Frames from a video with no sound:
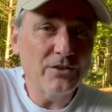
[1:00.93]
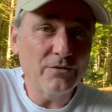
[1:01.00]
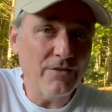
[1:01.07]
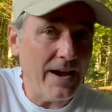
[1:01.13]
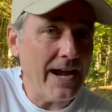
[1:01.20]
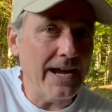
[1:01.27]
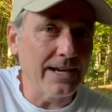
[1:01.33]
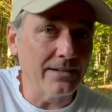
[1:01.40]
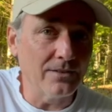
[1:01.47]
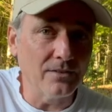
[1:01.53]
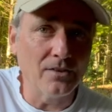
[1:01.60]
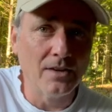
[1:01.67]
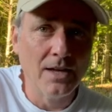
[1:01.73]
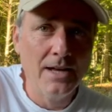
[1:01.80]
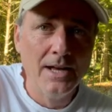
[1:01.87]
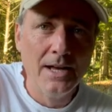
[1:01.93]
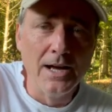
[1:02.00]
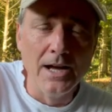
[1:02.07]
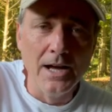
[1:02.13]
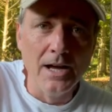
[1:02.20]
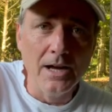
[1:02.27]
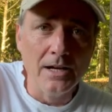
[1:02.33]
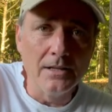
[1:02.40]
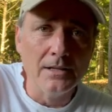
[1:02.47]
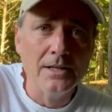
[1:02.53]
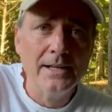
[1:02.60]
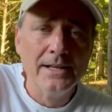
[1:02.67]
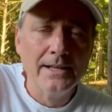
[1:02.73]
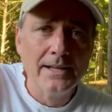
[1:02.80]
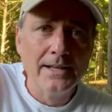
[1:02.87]
fans. Uh,
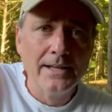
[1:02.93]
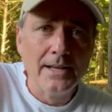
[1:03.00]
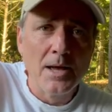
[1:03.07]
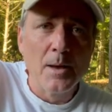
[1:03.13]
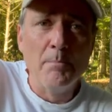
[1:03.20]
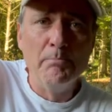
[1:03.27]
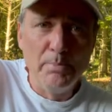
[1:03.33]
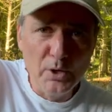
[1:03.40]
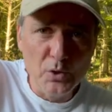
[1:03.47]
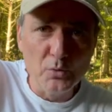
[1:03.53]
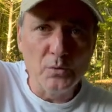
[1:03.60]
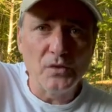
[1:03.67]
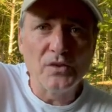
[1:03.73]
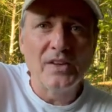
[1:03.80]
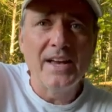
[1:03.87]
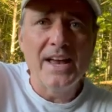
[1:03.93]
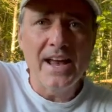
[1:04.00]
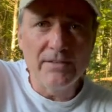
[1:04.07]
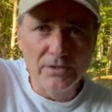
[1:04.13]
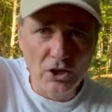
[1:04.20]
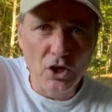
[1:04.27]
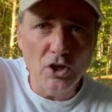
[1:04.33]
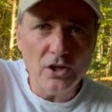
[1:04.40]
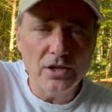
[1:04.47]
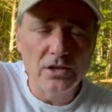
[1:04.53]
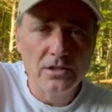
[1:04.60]
boots. Have a look.